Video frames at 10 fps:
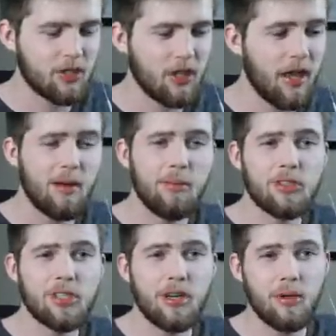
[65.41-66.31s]
So the
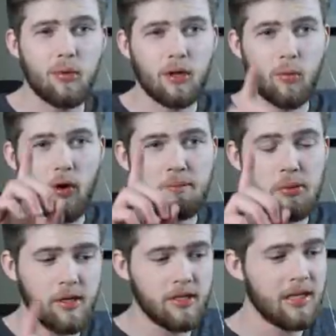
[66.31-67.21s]
Elmos are going to be worth one
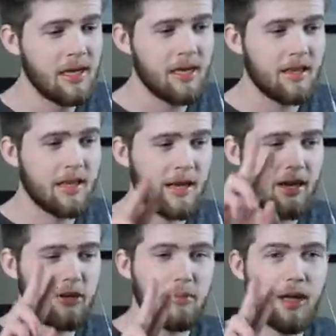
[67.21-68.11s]
point. The
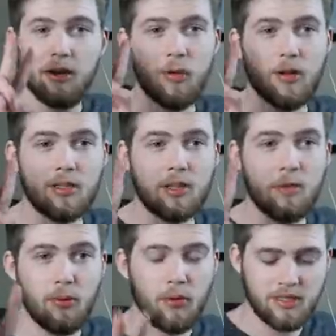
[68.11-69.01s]
Iron Men are worth
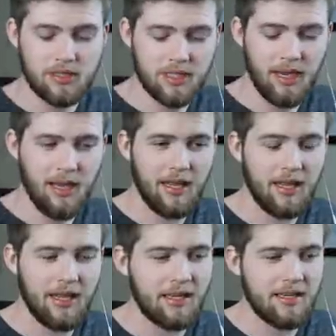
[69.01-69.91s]
two points,
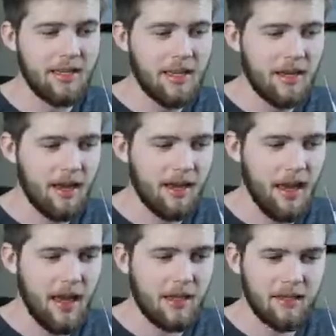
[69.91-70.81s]
and
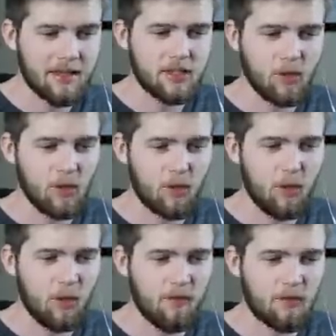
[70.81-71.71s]
an Alex or
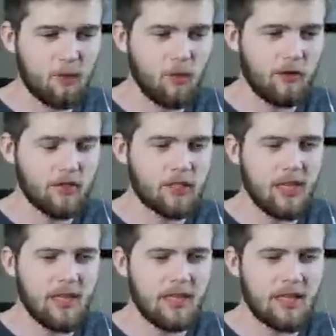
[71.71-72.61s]
whoever whoever's
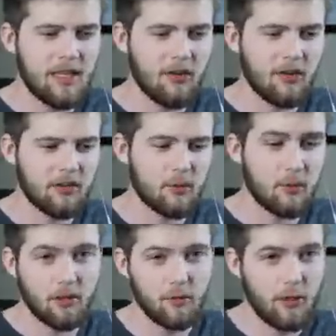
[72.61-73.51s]
standing here is
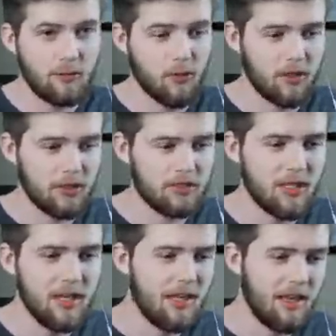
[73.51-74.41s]
worth three
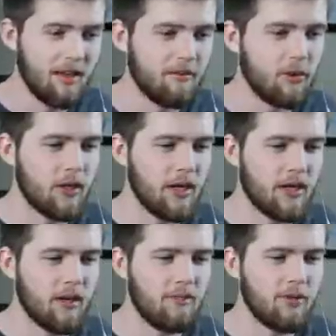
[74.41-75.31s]
points. Yay, I'm can,
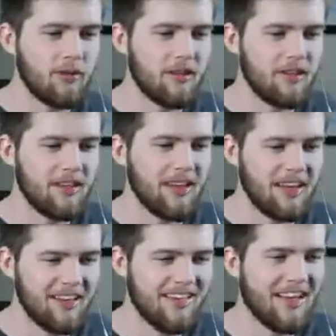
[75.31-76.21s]
worth if, something.
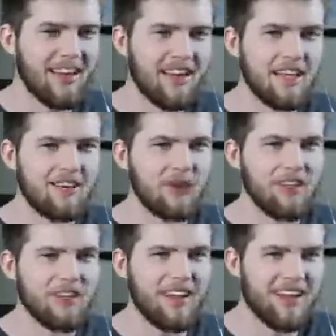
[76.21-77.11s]
Yeah.
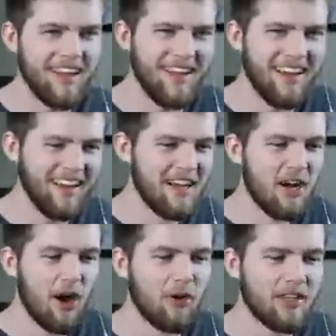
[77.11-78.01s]
Well, the, oh,
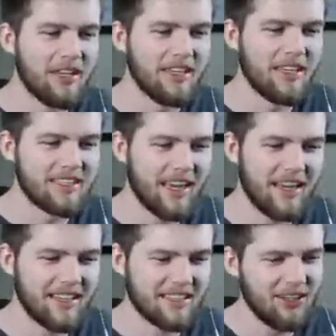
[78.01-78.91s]
oh, only oh. in this,
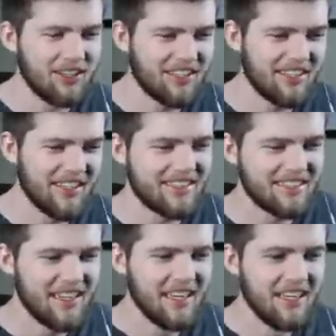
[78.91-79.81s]
Alex. Only in
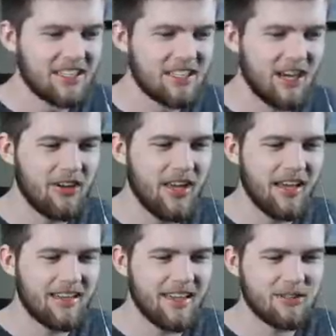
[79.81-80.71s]
this. So,
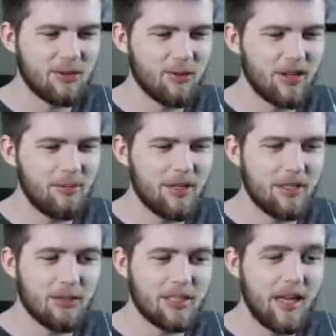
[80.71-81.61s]
yeah, that's what we're going to be
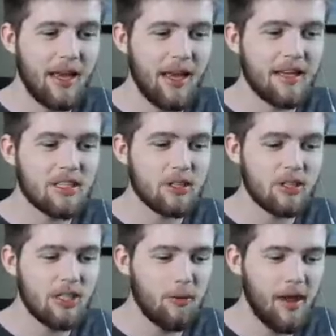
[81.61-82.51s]
doing today. And as
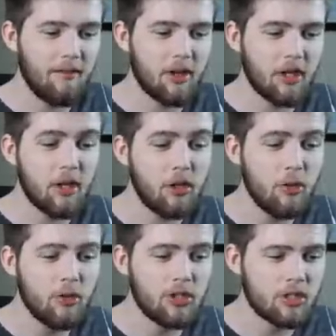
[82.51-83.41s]
you see, we have a
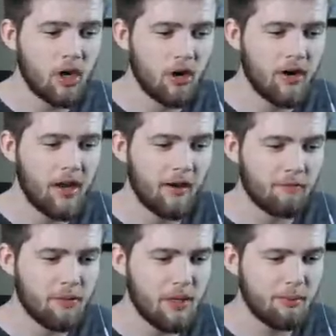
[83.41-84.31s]
huge turnout
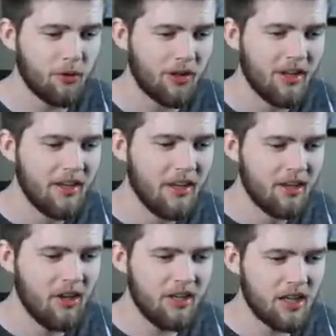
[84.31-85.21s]
of people.
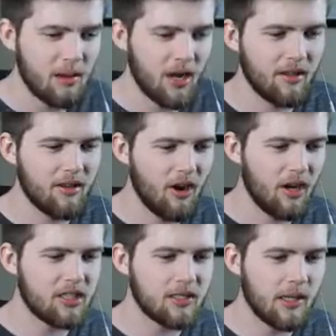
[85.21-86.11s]
Look yes. at them all. They're
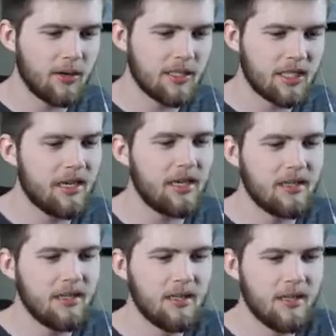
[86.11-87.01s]
all so
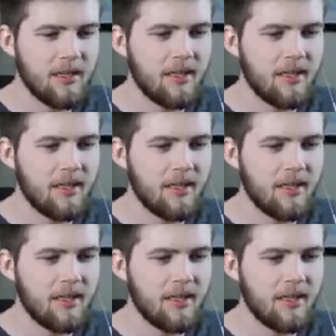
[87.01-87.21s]
excited.